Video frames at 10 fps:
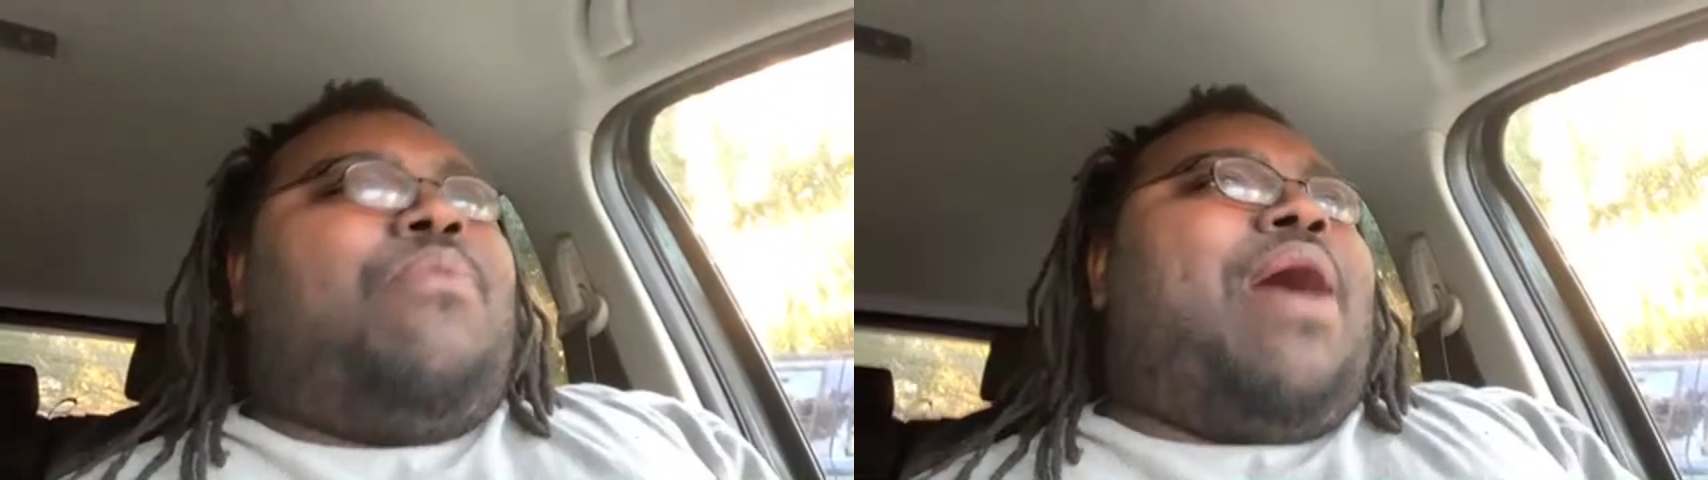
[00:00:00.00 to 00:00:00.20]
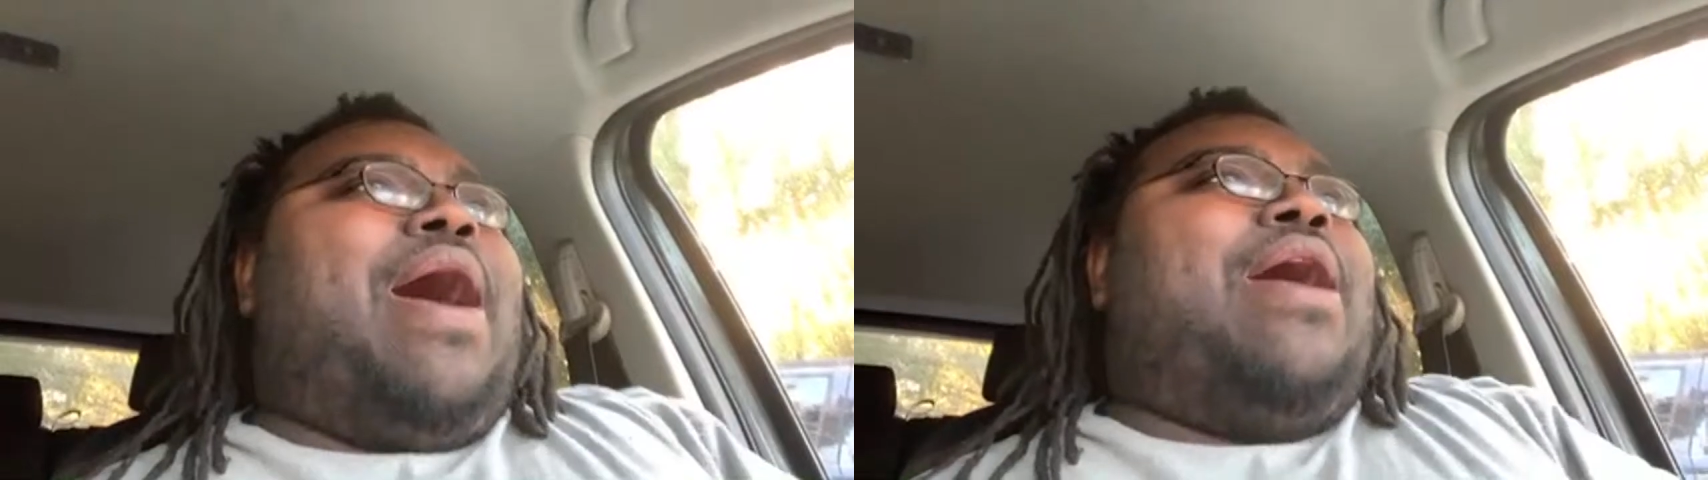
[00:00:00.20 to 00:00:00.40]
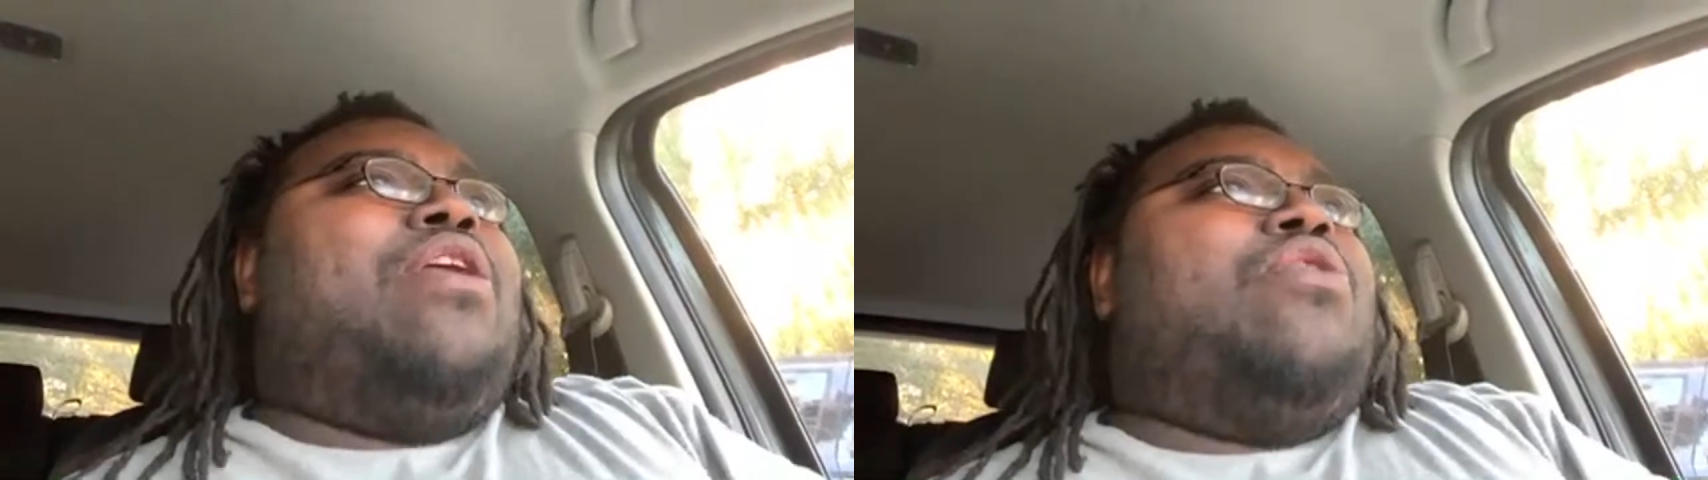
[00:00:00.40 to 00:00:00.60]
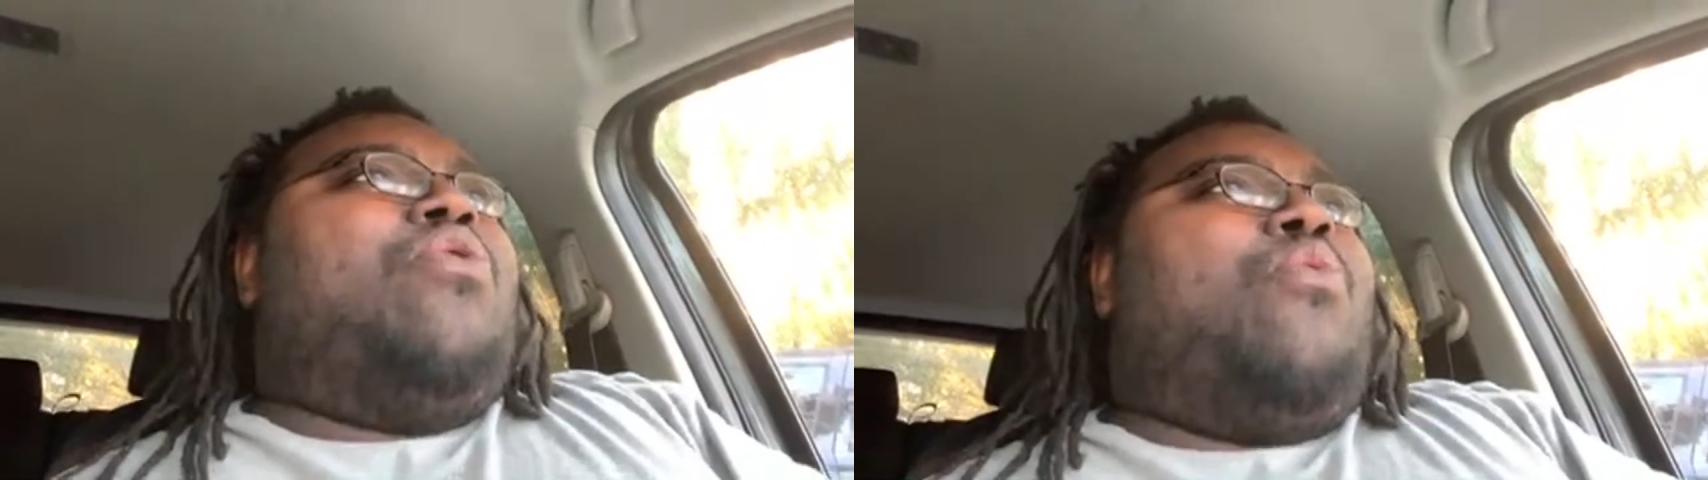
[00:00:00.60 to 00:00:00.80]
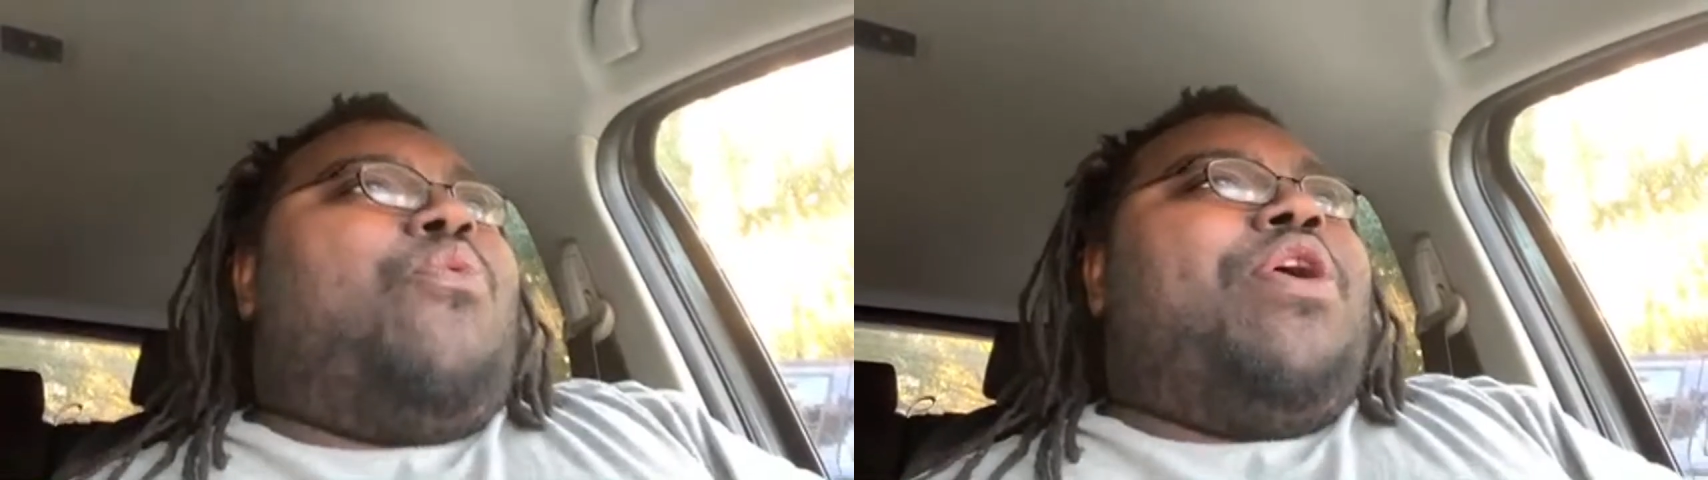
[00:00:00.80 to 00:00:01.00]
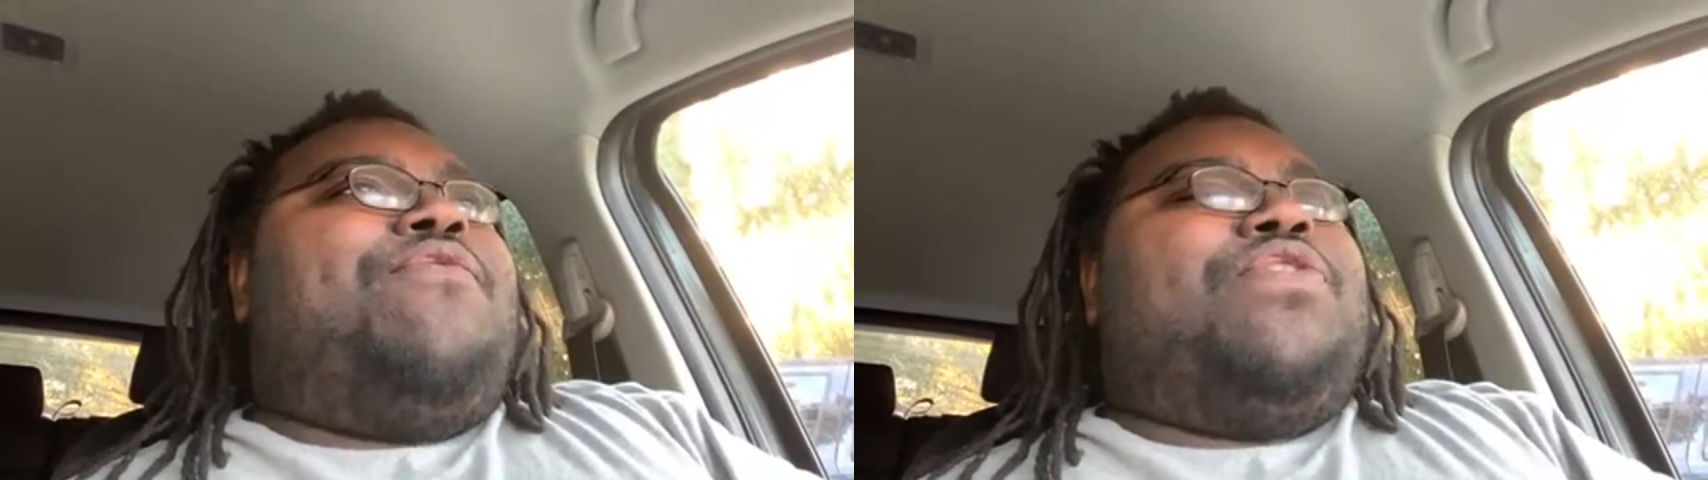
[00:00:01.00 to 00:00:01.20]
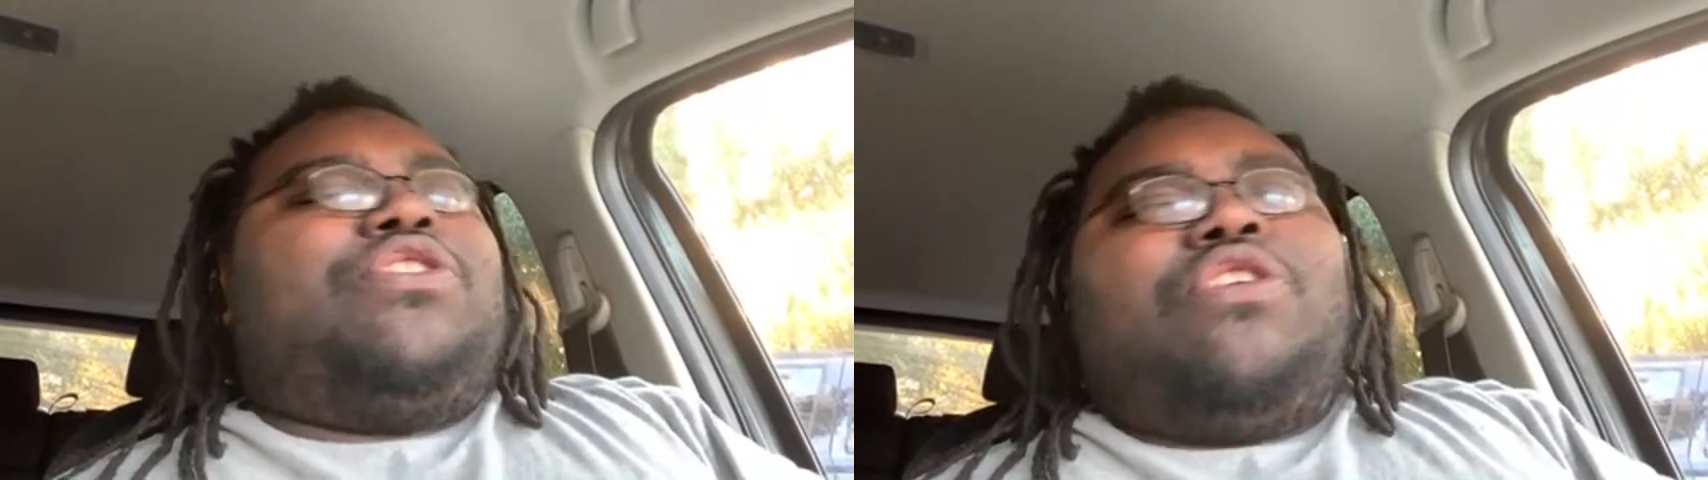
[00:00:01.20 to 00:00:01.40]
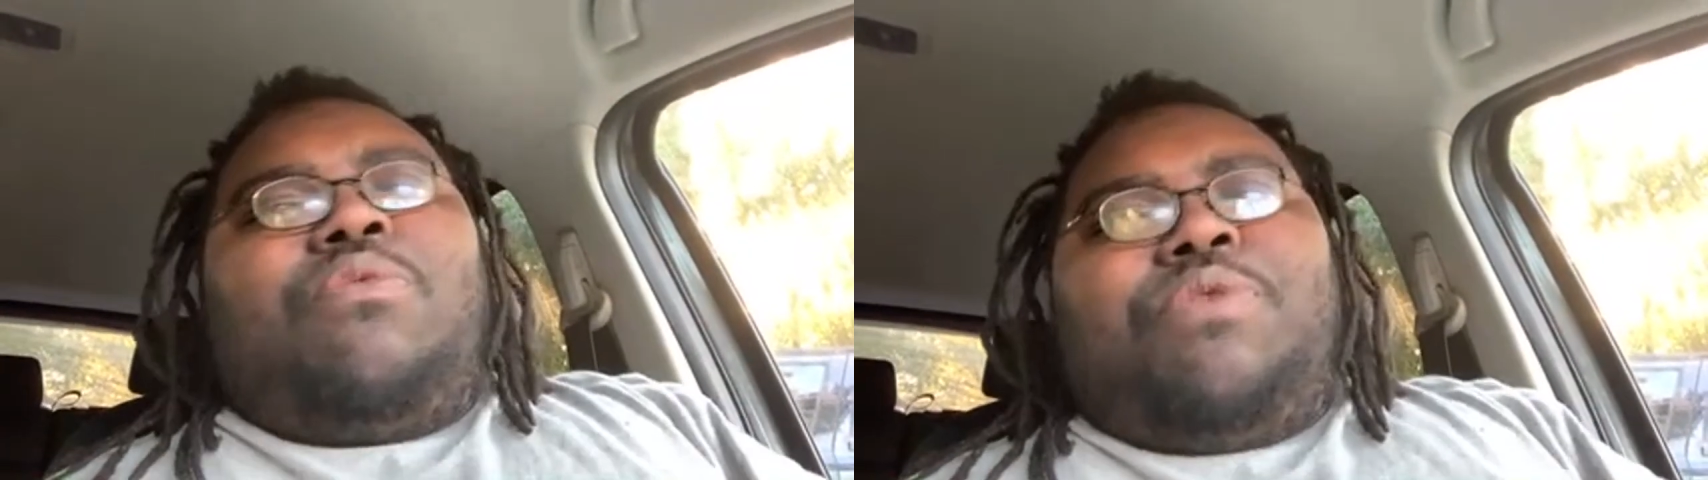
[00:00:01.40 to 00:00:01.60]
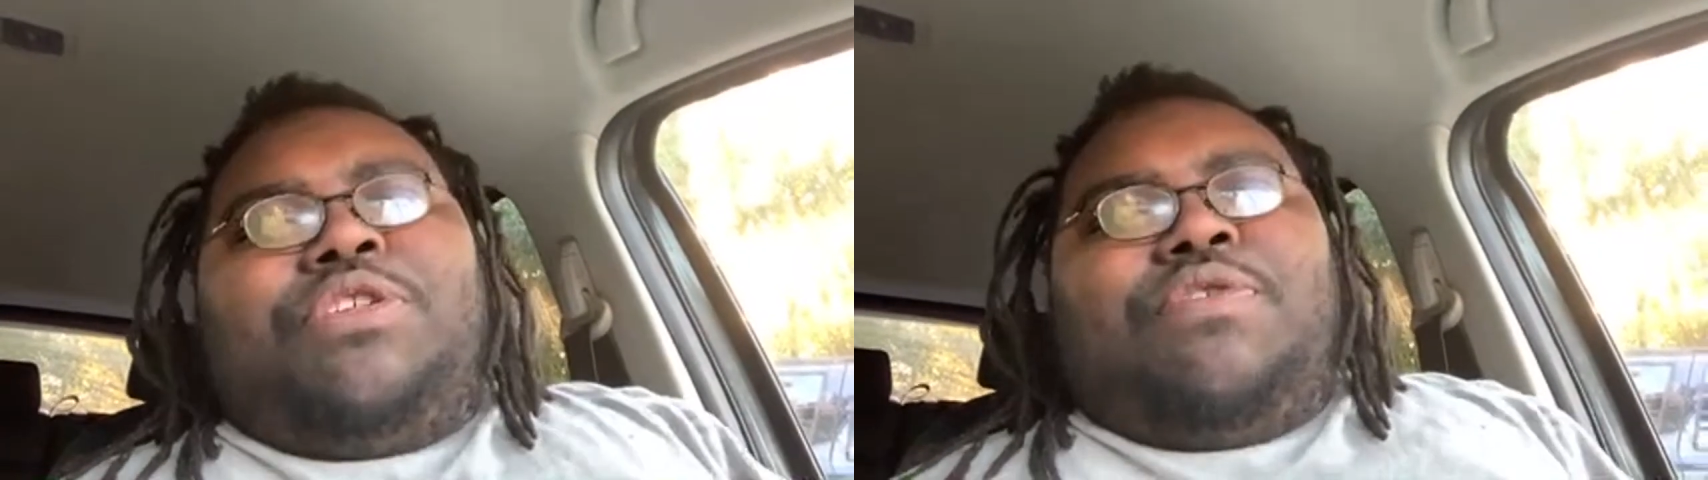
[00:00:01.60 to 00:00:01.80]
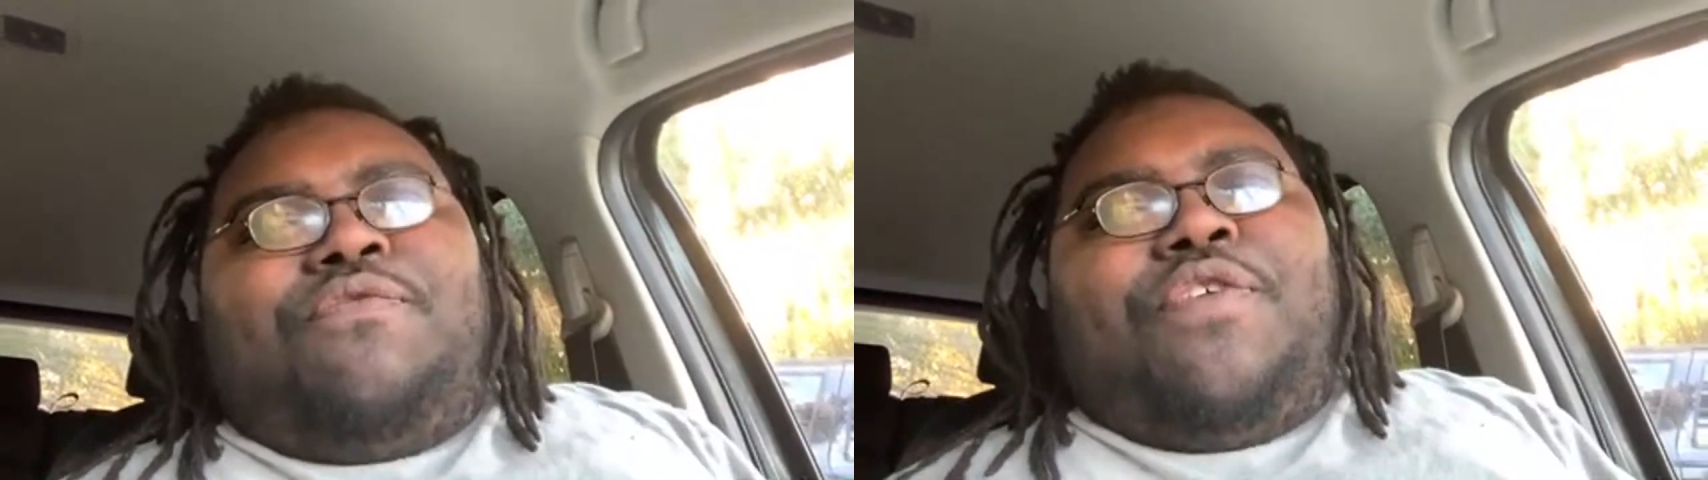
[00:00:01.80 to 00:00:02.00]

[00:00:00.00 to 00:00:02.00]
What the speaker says: and why we for some reason